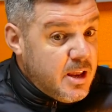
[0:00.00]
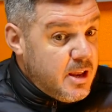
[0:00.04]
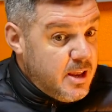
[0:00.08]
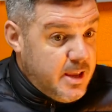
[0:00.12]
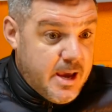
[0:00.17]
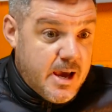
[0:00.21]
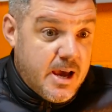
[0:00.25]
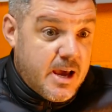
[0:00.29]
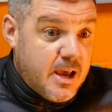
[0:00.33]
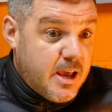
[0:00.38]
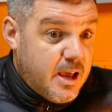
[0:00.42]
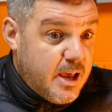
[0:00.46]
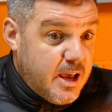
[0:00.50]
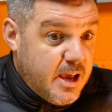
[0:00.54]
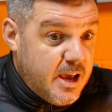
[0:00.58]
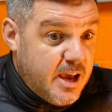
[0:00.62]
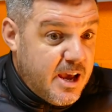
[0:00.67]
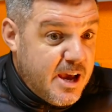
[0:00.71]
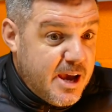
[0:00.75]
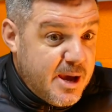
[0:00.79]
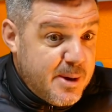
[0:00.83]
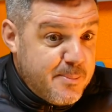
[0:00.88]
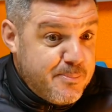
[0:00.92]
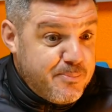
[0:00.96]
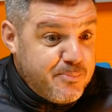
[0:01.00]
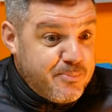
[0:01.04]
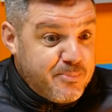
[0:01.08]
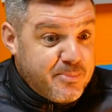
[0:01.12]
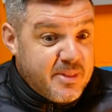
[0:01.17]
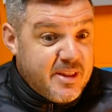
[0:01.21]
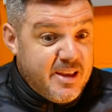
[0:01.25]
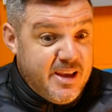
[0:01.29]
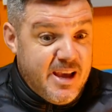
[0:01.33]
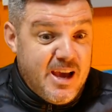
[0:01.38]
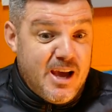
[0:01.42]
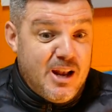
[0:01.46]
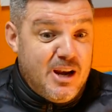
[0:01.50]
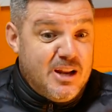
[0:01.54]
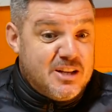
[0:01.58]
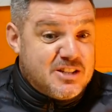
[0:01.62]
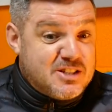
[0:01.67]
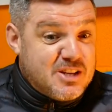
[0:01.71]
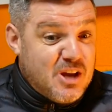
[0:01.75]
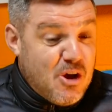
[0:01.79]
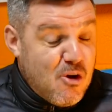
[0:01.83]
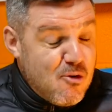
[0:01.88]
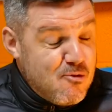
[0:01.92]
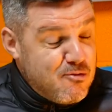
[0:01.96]

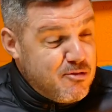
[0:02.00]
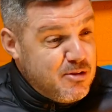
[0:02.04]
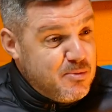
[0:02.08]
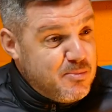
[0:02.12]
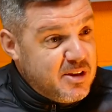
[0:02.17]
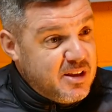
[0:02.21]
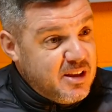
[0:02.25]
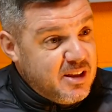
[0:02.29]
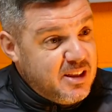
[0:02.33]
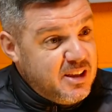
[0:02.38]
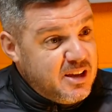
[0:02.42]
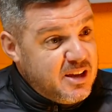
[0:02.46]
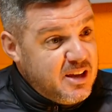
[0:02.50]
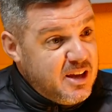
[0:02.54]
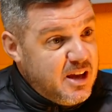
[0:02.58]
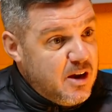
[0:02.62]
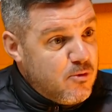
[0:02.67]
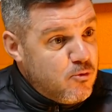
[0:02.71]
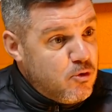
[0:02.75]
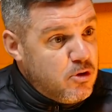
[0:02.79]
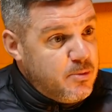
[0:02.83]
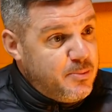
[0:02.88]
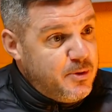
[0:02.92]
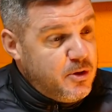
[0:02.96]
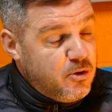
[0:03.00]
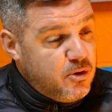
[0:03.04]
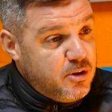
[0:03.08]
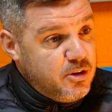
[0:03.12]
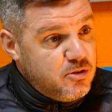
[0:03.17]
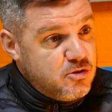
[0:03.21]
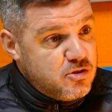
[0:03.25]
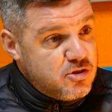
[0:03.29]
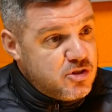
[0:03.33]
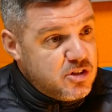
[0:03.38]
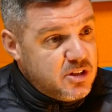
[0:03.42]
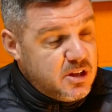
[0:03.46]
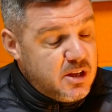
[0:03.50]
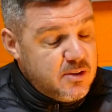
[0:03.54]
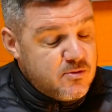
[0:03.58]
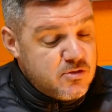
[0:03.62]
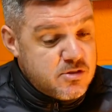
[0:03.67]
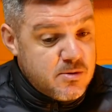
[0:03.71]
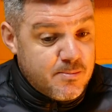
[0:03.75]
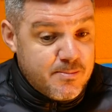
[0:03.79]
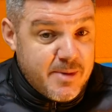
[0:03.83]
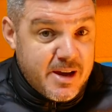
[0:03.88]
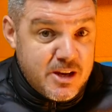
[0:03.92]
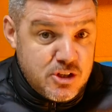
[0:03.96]
Let's hopefully you can get right behind us and give us
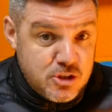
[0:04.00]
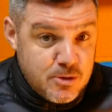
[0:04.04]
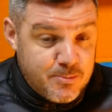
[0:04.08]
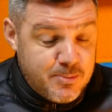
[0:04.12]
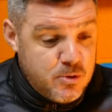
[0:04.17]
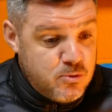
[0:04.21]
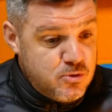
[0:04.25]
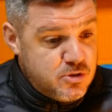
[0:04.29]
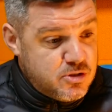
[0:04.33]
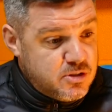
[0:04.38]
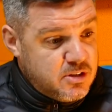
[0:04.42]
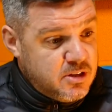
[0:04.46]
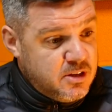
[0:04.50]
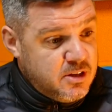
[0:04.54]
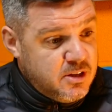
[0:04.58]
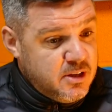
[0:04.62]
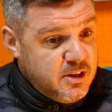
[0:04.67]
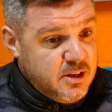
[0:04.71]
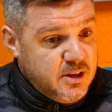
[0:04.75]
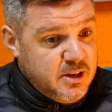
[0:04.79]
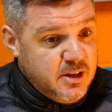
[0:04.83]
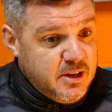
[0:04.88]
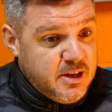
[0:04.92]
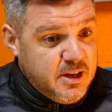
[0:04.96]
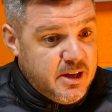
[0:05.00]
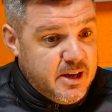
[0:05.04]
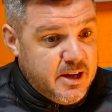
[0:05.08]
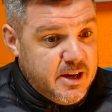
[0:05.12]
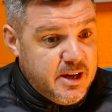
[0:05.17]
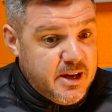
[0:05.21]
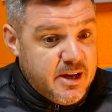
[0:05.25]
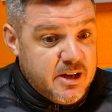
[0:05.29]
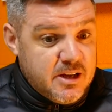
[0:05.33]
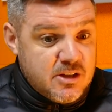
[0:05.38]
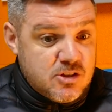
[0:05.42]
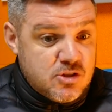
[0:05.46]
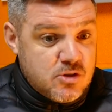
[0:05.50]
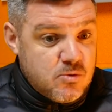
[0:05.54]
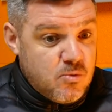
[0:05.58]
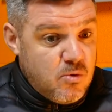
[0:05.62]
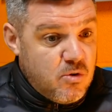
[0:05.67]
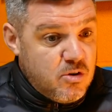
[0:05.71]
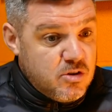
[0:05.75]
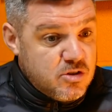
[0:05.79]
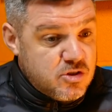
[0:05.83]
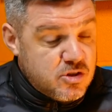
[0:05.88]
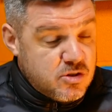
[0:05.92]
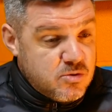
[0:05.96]
a major boost
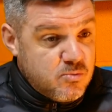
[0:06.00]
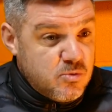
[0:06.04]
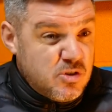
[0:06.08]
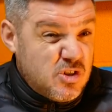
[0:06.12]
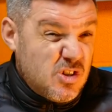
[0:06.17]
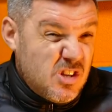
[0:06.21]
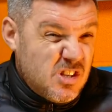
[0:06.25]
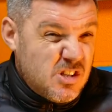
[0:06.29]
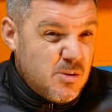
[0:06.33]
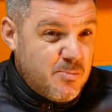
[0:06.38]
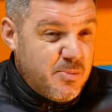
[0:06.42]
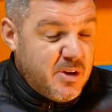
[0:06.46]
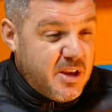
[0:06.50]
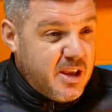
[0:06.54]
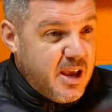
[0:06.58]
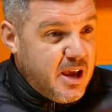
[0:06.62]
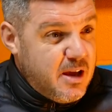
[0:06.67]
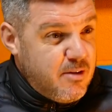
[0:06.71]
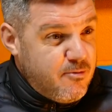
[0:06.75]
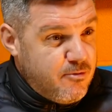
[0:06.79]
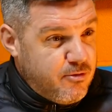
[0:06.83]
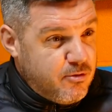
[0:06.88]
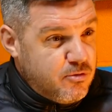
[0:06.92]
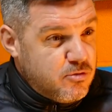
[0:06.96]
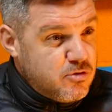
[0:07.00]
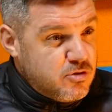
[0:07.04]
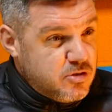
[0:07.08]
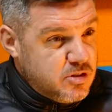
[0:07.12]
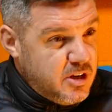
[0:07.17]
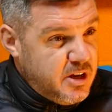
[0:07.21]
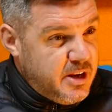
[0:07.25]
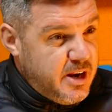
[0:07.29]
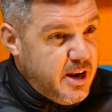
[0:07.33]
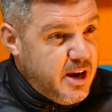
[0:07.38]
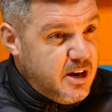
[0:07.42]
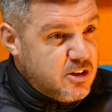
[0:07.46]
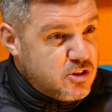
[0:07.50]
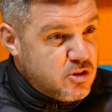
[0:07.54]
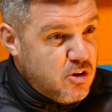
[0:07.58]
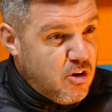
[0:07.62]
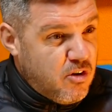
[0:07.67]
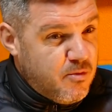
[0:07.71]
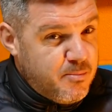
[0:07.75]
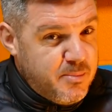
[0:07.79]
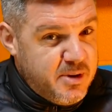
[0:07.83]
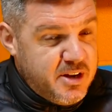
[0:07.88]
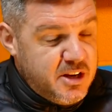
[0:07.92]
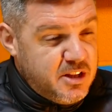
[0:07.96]
towards, which is a big game for us in a sort
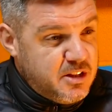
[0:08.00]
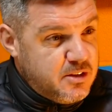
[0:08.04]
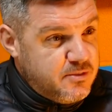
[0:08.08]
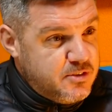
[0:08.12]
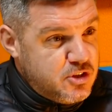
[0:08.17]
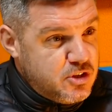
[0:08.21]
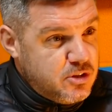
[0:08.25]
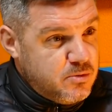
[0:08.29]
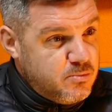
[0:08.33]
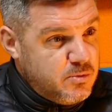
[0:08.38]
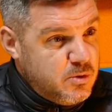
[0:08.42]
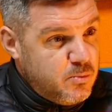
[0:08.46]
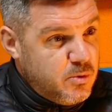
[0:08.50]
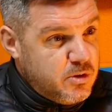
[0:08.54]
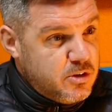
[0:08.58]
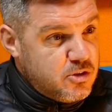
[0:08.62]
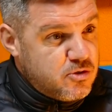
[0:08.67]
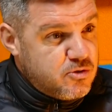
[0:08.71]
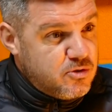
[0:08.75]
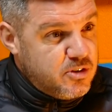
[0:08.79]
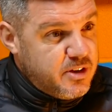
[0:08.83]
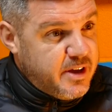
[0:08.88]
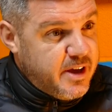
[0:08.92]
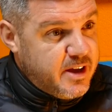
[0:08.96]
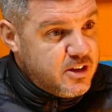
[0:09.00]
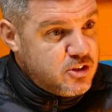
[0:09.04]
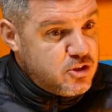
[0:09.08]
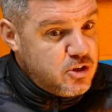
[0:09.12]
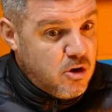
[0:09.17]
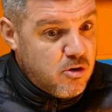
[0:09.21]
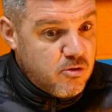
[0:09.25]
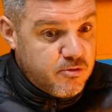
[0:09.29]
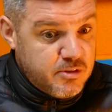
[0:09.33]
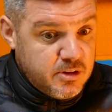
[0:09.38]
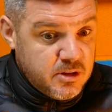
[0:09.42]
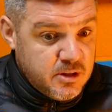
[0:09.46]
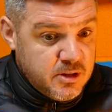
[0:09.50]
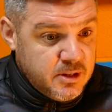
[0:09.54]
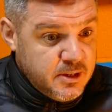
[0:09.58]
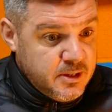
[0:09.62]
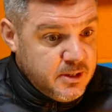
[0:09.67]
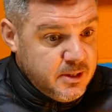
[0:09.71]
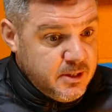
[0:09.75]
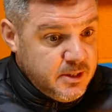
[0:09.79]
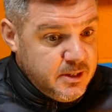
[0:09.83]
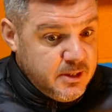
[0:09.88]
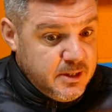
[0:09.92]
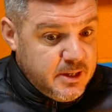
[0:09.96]
of mini division. We want to try to catch Yeovil.
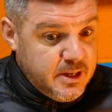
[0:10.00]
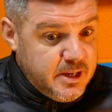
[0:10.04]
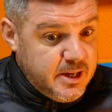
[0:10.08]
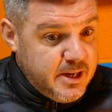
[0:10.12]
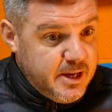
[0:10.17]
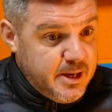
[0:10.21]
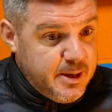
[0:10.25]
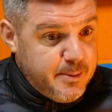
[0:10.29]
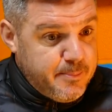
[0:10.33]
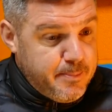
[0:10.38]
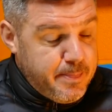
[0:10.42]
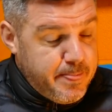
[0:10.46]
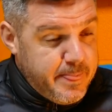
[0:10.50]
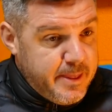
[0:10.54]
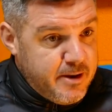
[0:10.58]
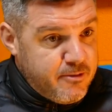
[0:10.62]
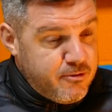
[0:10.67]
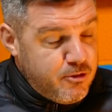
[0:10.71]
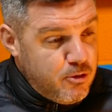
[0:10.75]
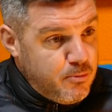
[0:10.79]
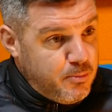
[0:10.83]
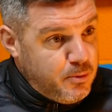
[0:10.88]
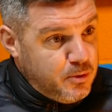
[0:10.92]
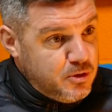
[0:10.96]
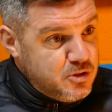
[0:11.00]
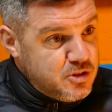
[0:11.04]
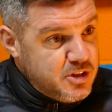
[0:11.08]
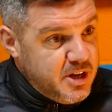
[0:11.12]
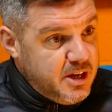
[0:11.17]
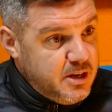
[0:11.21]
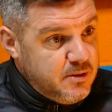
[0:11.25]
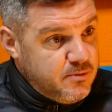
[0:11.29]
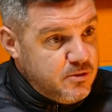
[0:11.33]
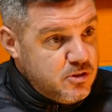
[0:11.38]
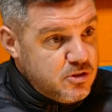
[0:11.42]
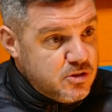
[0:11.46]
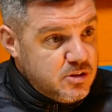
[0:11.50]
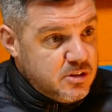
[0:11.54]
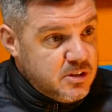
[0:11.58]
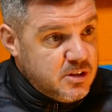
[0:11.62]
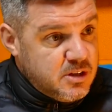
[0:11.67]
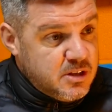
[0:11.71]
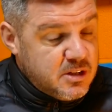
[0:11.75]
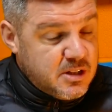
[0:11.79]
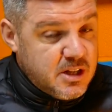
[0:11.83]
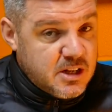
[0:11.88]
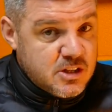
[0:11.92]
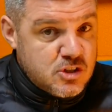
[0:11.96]
They're a few points ahead of us, and
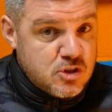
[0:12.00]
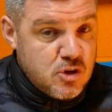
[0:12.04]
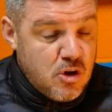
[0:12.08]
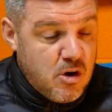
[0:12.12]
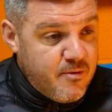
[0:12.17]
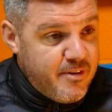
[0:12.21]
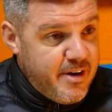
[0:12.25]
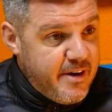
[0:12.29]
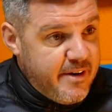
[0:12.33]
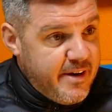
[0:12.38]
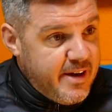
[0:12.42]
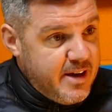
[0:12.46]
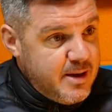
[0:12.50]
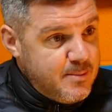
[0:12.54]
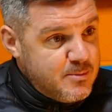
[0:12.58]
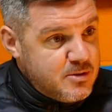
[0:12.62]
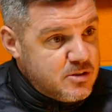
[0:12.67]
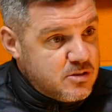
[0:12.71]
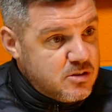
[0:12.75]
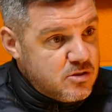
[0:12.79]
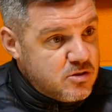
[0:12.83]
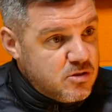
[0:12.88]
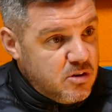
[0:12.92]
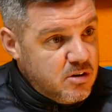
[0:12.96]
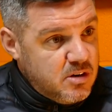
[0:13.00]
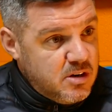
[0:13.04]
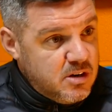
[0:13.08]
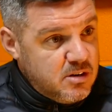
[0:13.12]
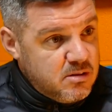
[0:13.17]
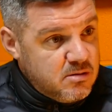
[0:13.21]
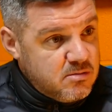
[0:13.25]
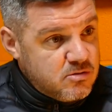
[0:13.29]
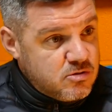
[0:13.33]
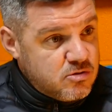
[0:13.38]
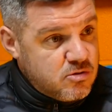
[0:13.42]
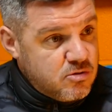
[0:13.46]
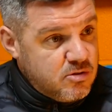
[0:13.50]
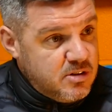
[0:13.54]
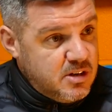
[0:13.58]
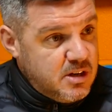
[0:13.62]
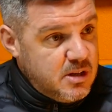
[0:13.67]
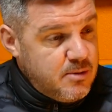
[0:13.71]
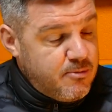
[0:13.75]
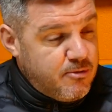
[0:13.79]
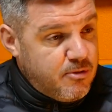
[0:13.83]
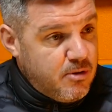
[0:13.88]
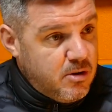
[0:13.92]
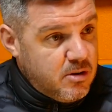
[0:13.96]
that's sort of our aim, is to sort of
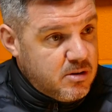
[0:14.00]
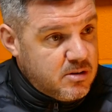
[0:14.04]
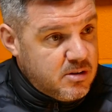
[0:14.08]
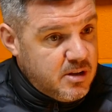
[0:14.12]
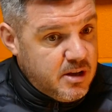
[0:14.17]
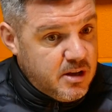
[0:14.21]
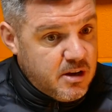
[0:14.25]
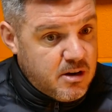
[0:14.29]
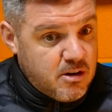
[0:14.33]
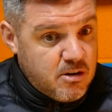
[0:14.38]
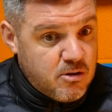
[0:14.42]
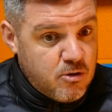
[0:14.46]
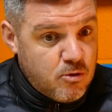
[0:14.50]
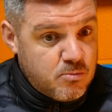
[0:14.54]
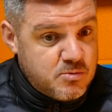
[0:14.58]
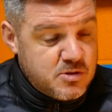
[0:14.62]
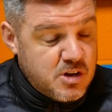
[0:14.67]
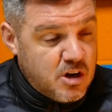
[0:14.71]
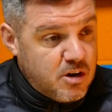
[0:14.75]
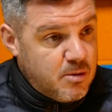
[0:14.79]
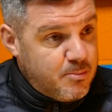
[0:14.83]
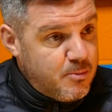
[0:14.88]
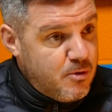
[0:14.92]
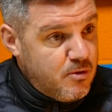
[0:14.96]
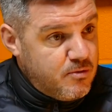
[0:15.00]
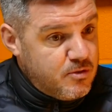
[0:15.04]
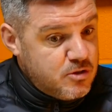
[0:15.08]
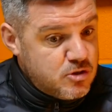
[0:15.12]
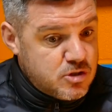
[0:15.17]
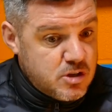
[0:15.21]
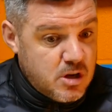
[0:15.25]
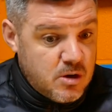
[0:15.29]
leapfrog clubs that are above us.